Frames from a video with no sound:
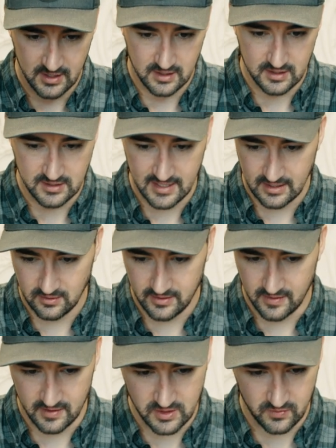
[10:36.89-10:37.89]
let's take a look
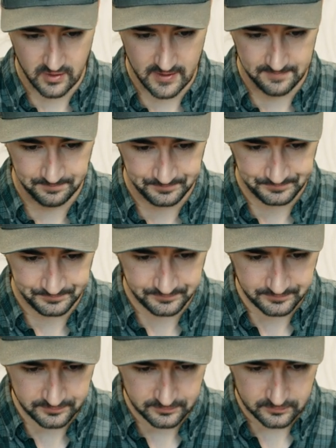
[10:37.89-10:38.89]
at this one.
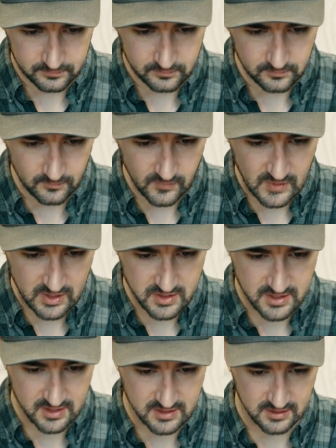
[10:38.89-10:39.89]

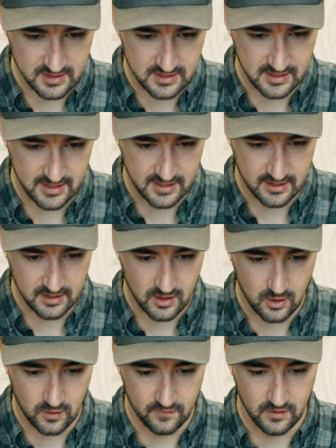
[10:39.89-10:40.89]
See, it's listed
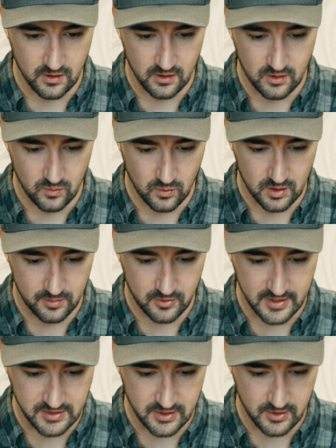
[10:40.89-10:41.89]
over
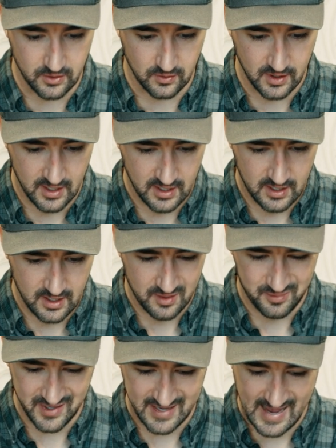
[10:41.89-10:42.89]
1.2.
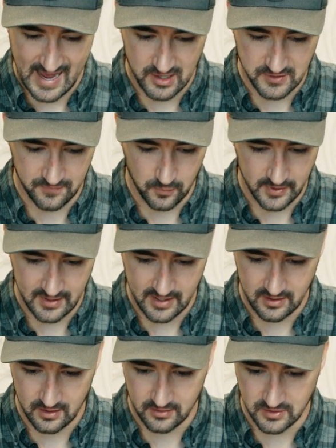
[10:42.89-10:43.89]
Big house,
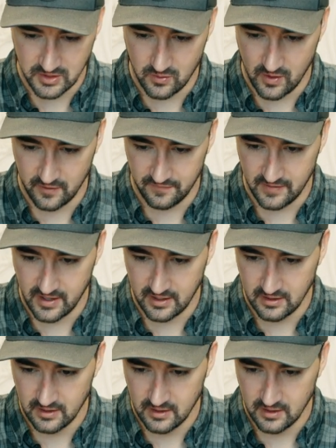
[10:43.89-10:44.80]
4,900 square feet.